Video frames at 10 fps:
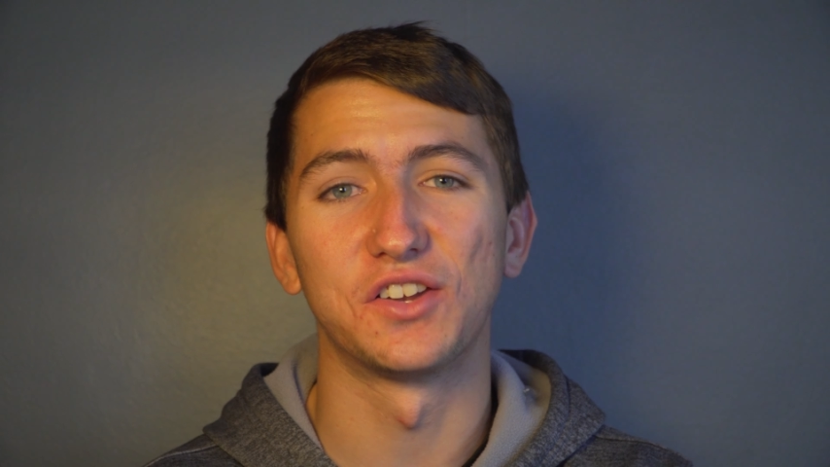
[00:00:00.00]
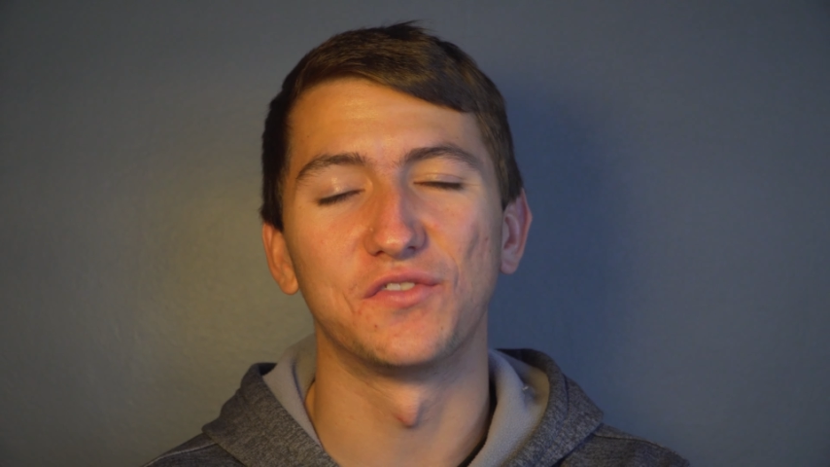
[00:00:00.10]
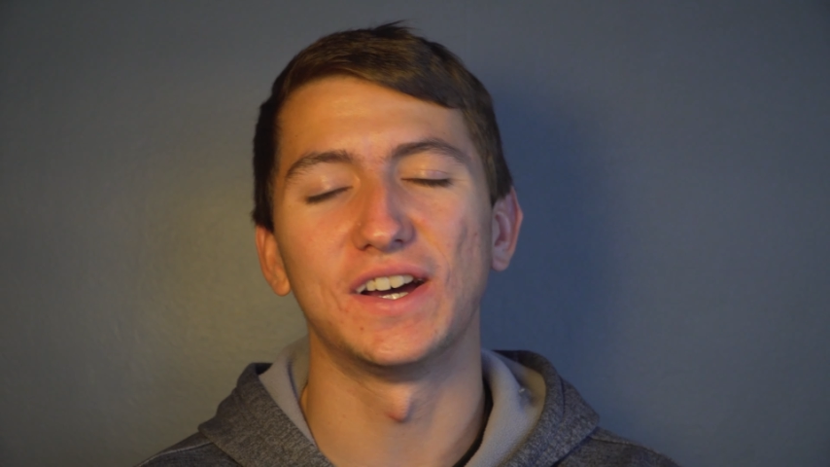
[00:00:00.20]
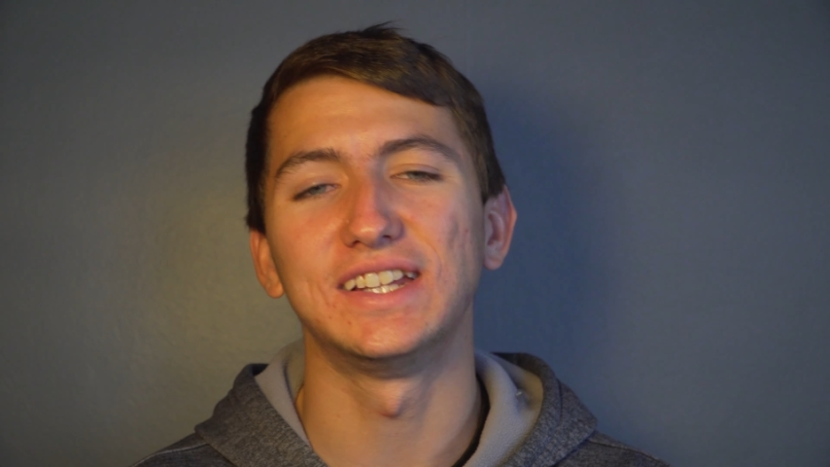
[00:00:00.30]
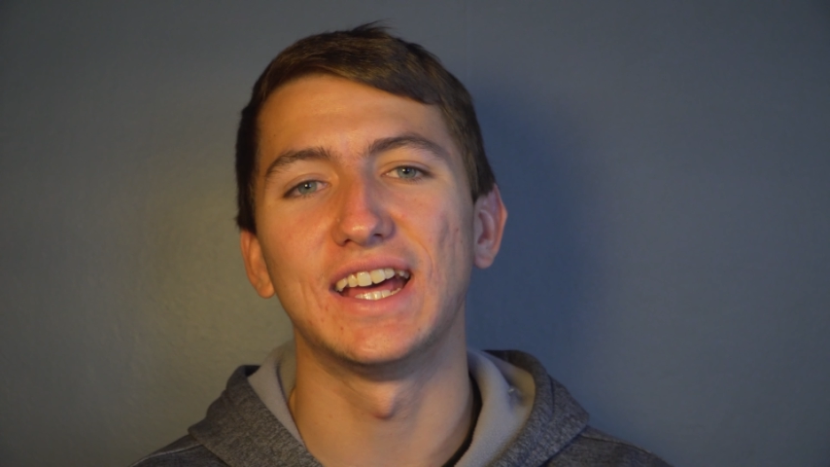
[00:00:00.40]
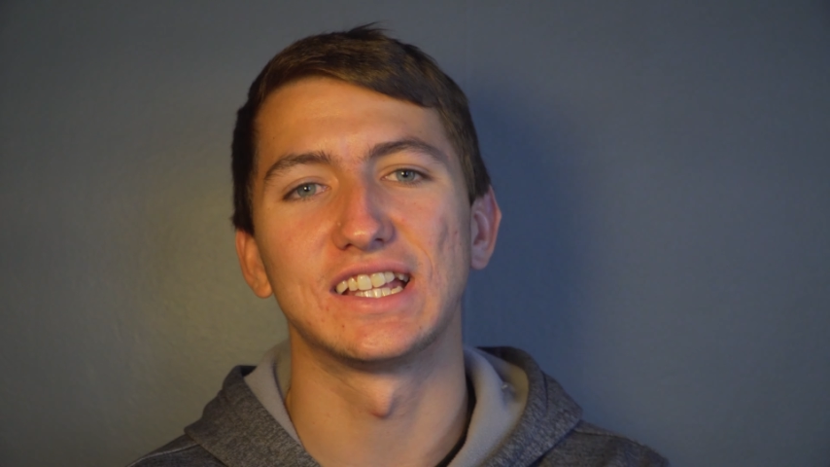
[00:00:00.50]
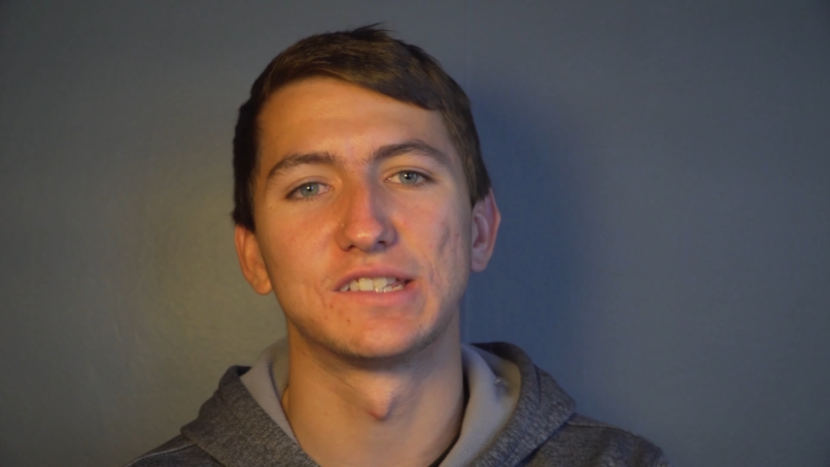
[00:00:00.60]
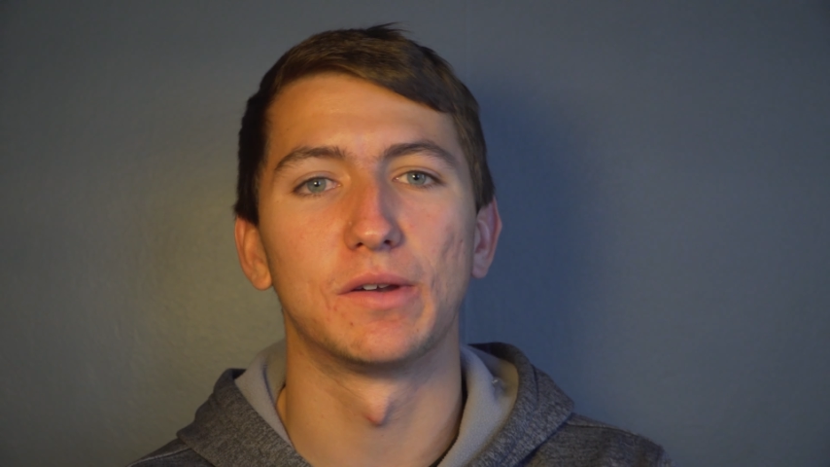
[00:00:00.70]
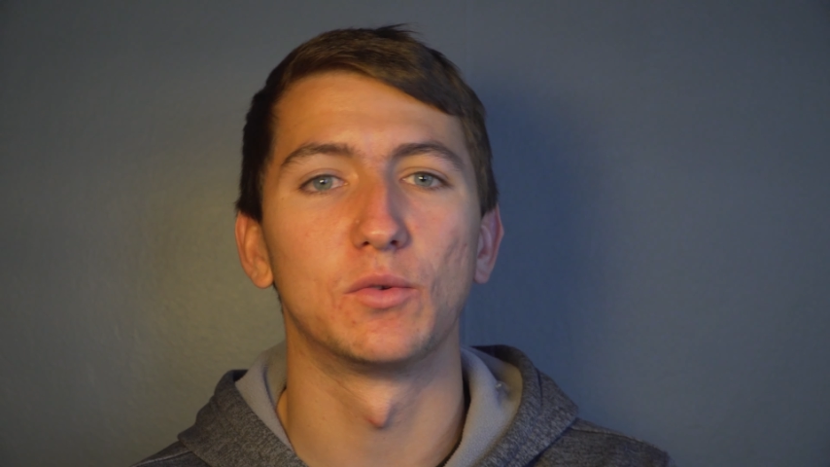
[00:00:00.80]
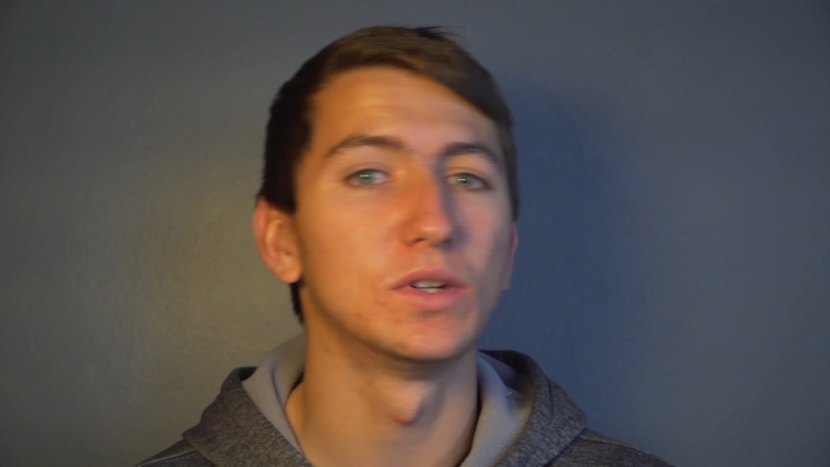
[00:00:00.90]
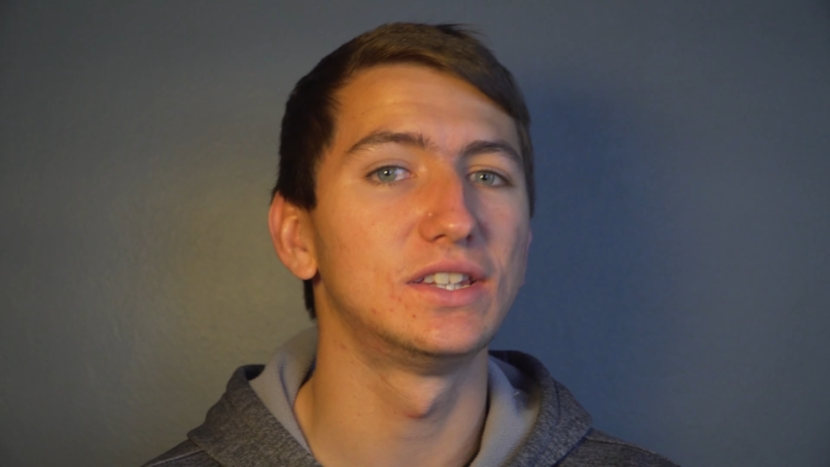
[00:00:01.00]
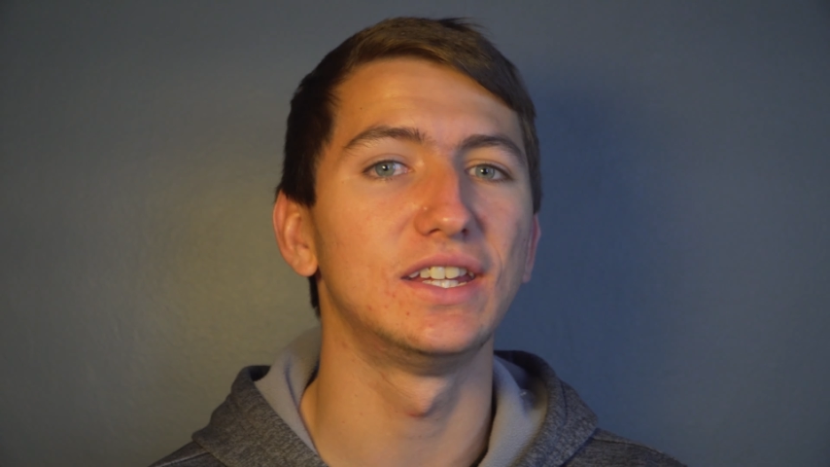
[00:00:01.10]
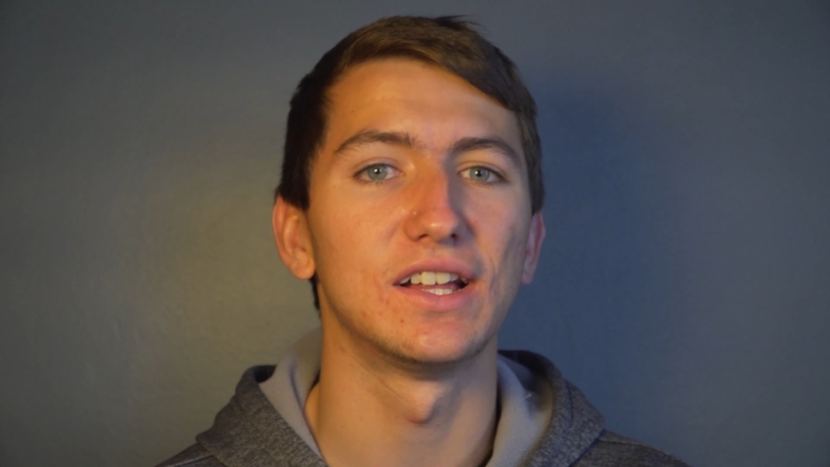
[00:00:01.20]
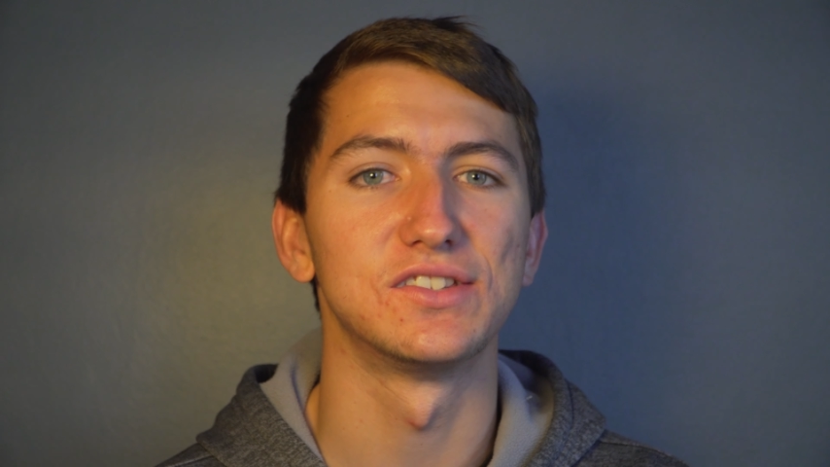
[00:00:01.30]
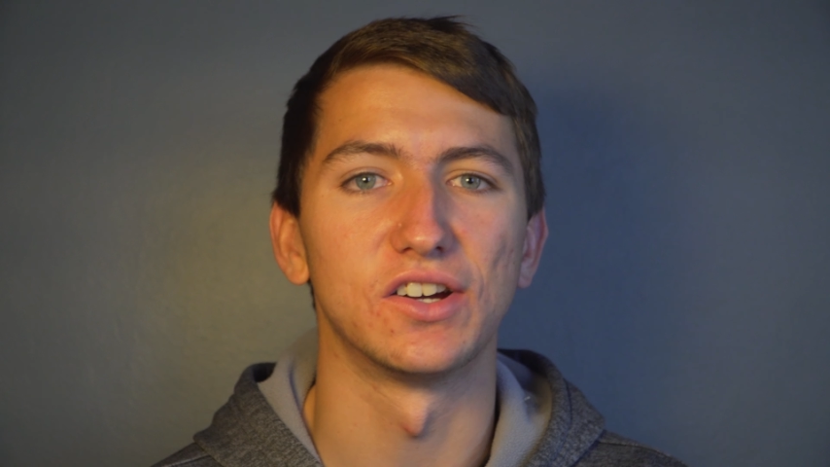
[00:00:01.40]
to defy the odds no matter what
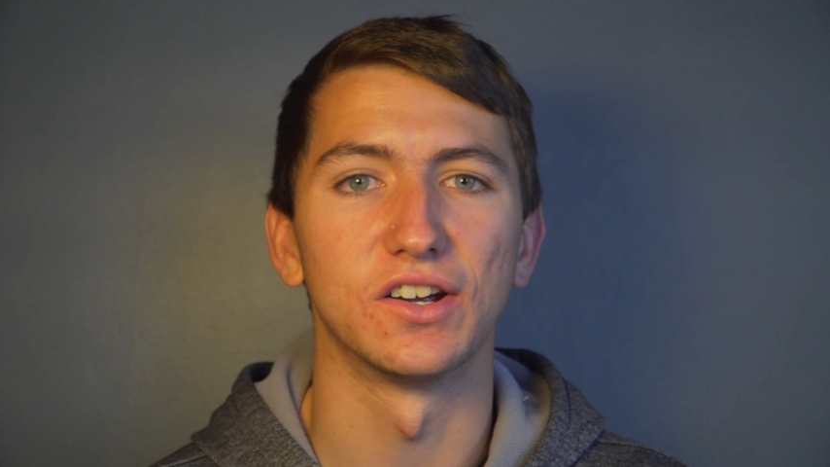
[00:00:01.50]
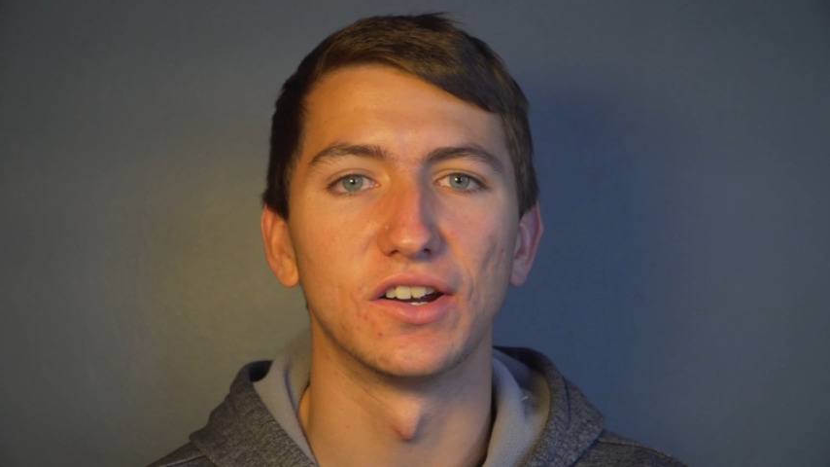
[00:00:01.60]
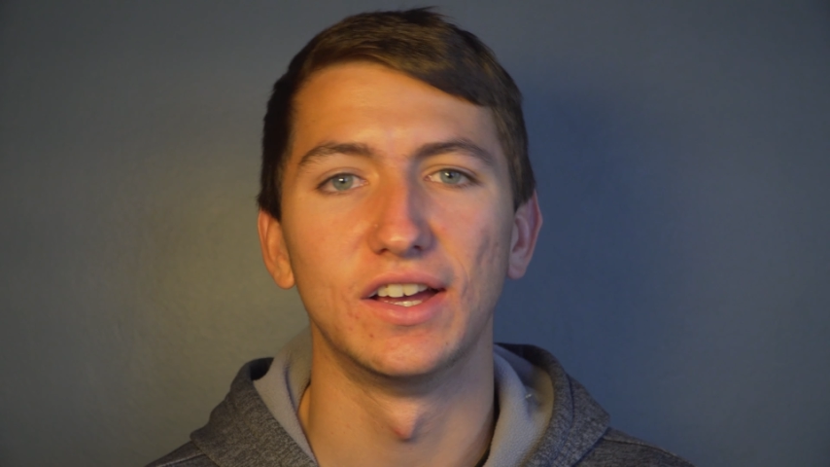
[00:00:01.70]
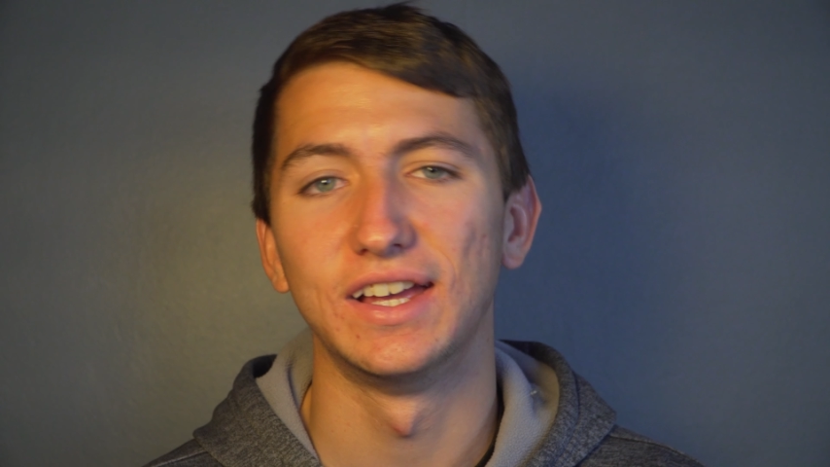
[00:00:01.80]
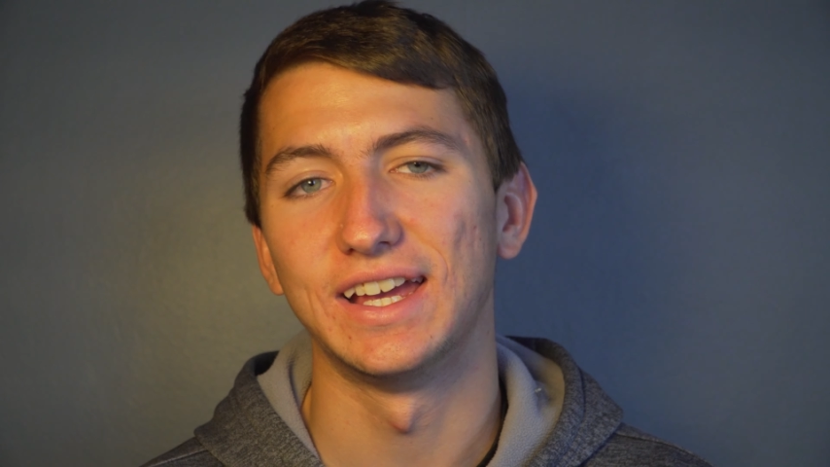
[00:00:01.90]
the odds are.